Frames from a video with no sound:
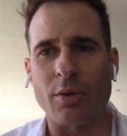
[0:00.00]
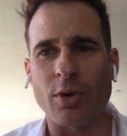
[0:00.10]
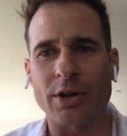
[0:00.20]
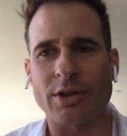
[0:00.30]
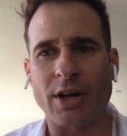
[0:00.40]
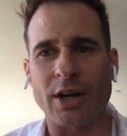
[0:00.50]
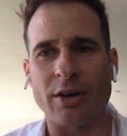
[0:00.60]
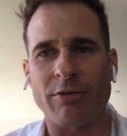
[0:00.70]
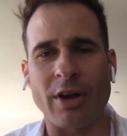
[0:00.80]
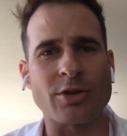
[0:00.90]
what
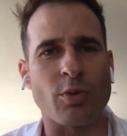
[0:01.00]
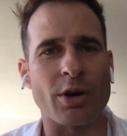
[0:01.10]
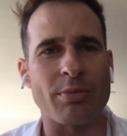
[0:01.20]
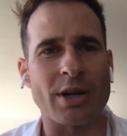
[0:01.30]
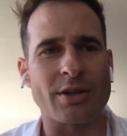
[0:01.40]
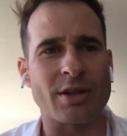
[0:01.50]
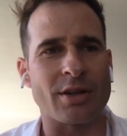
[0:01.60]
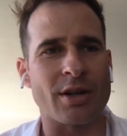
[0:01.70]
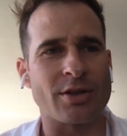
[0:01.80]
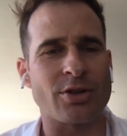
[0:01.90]
Phase 1 means
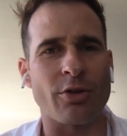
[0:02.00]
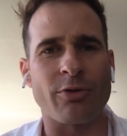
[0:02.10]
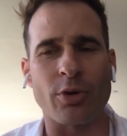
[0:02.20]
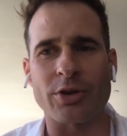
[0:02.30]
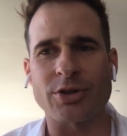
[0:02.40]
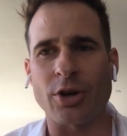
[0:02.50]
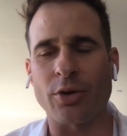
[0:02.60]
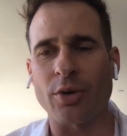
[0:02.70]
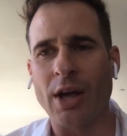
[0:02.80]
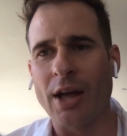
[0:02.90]
and so forth.
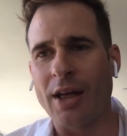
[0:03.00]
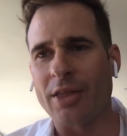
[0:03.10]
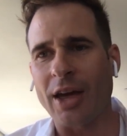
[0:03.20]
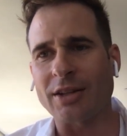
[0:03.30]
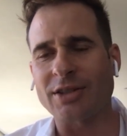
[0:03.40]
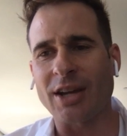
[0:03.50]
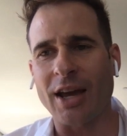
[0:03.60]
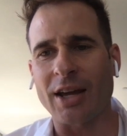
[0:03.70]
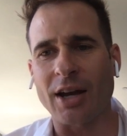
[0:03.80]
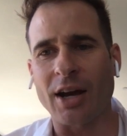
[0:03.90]
So that
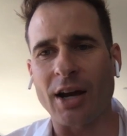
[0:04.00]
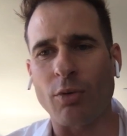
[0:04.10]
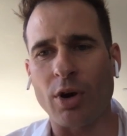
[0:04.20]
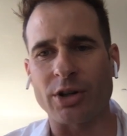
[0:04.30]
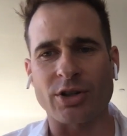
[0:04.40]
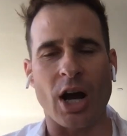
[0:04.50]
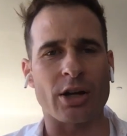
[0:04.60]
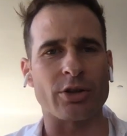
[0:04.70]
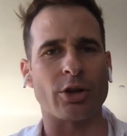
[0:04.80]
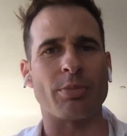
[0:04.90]
said, I wanted to
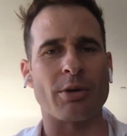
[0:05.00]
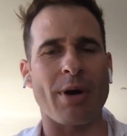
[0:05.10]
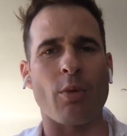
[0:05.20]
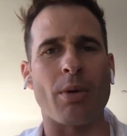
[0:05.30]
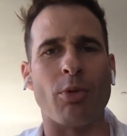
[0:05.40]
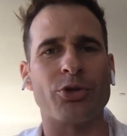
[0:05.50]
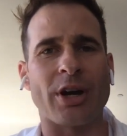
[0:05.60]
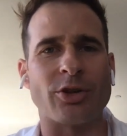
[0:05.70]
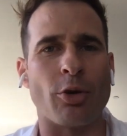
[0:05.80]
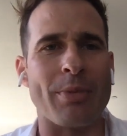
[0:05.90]
talk a little bit about what
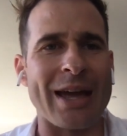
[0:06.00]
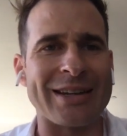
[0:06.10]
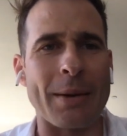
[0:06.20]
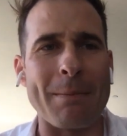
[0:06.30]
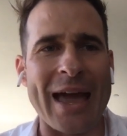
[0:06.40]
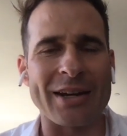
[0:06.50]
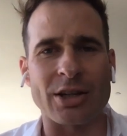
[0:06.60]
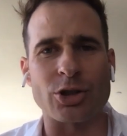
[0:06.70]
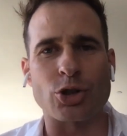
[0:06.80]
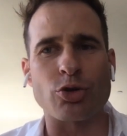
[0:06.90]
multi-domain command and
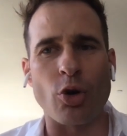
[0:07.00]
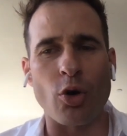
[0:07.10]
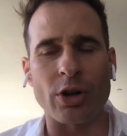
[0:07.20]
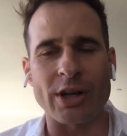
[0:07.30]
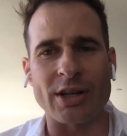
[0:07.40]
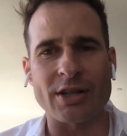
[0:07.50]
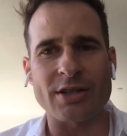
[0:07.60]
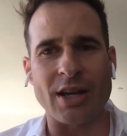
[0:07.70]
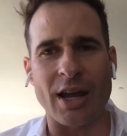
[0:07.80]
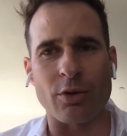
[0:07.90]
control
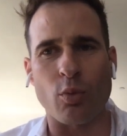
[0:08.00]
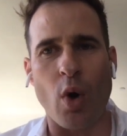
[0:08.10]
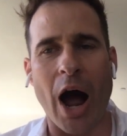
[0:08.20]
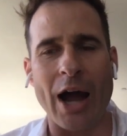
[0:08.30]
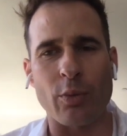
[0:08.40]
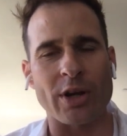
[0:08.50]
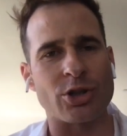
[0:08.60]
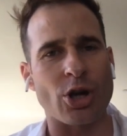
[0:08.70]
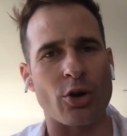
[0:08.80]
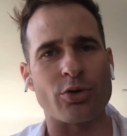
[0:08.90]
is and why we
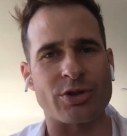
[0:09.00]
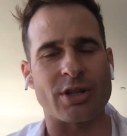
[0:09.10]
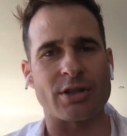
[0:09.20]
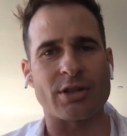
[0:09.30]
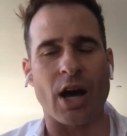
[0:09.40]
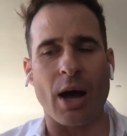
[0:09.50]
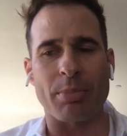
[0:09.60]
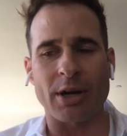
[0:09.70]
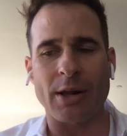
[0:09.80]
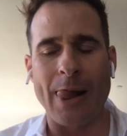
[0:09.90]
chose this
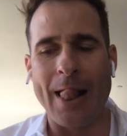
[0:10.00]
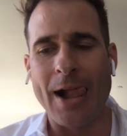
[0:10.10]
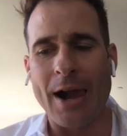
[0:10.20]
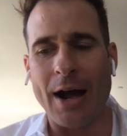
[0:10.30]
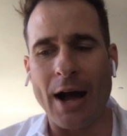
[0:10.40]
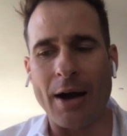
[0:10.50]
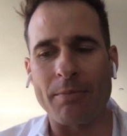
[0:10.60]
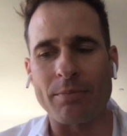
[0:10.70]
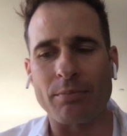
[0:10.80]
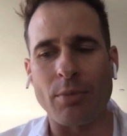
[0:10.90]
topic.
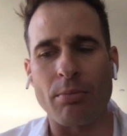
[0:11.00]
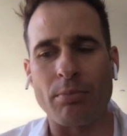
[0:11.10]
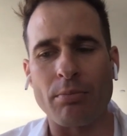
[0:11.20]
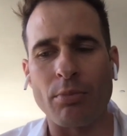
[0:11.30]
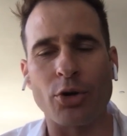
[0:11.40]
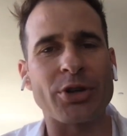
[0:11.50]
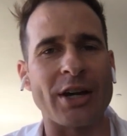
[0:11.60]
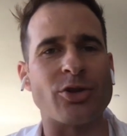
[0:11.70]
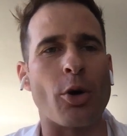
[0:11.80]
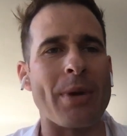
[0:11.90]

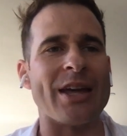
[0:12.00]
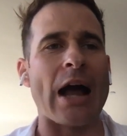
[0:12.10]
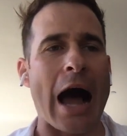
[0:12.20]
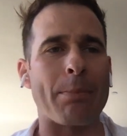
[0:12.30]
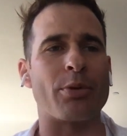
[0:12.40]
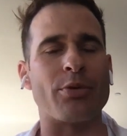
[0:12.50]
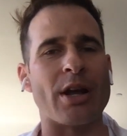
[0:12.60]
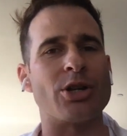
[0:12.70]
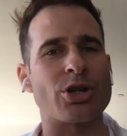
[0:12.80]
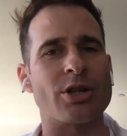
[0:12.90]
Multi-domain
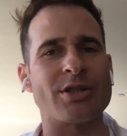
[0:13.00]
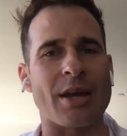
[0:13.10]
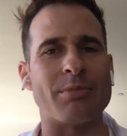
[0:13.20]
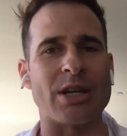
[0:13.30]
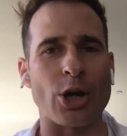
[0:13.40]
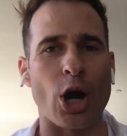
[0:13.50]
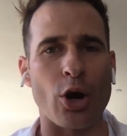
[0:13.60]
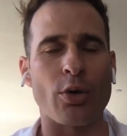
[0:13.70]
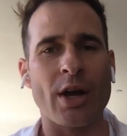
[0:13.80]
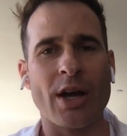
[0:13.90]
operations,
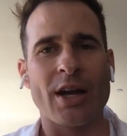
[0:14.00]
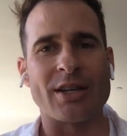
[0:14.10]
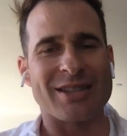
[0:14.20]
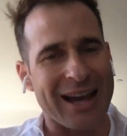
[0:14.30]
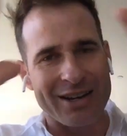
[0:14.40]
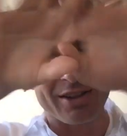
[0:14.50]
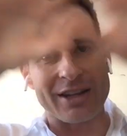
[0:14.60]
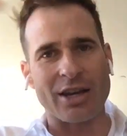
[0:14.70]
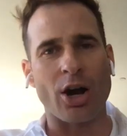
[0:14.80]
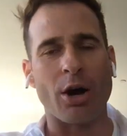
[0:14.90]
MDO, is kind of
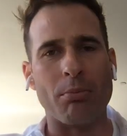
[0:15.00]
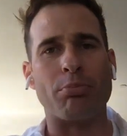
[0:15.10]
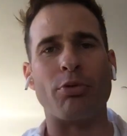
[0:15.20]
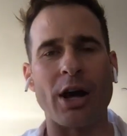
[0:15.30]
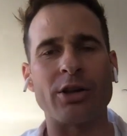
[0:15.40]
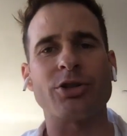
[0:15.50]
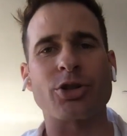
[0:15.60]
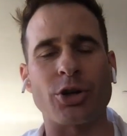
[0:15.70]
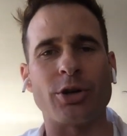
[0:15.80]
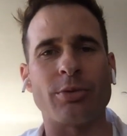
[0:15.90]
the umbrella
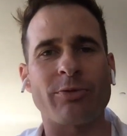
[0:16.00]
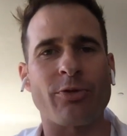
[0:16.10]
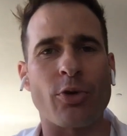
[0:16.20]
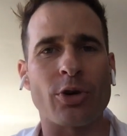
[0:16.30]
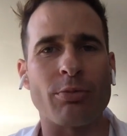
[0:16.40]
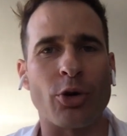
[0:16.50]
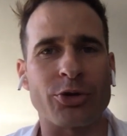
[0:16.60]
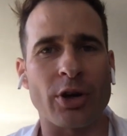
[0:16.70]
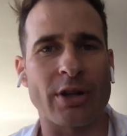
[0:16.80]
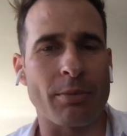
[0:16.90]
term for
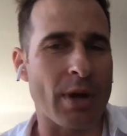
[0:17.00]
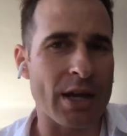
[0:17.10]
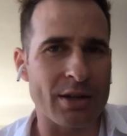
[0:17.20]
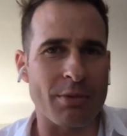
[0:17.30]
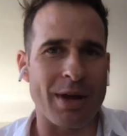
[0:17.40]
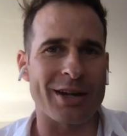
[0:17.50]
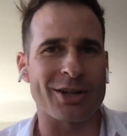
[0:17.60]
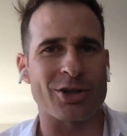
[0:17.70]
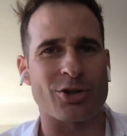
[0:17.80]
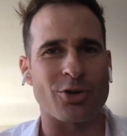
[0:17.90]
multi-domain command
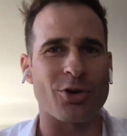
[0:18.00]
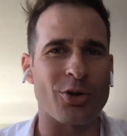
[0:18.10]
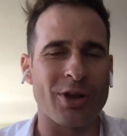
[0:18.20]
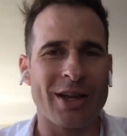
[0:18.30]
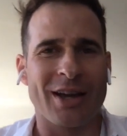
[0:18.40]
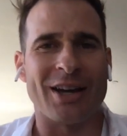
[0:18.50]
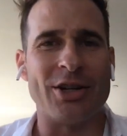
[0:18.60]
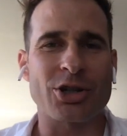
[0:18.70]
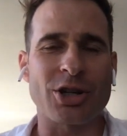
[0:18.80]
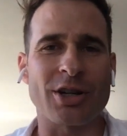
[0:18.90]
and control
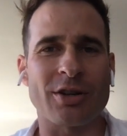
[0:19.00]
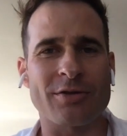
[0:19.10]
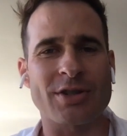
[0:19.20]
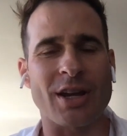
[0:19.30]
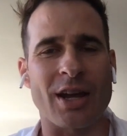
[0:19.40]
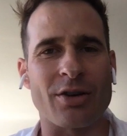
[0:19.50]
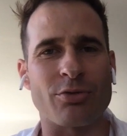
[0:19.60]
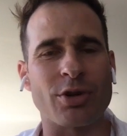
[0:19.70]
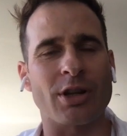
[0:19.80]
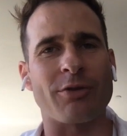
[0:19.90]
initiatives.
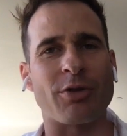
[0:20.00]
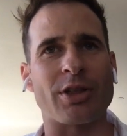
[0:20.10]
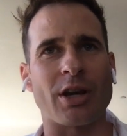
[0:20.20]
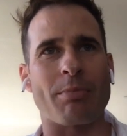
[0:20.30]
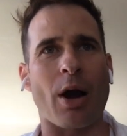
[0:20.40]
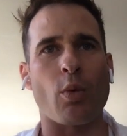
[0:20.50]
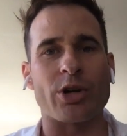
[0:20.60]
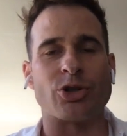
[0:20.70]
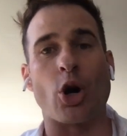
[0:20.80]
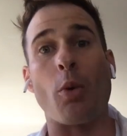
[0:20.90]
And really, if you think about
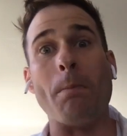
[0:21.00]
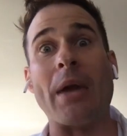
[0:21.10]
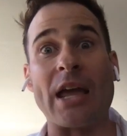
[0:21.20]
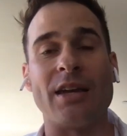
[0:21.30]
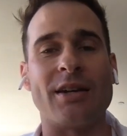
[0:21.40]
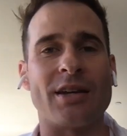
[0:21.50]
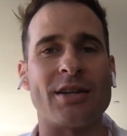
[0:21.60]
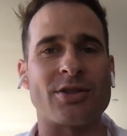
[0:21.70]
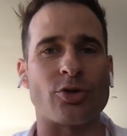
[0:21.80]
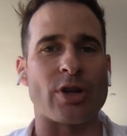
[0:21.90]
what a domain
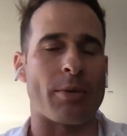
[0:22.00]
is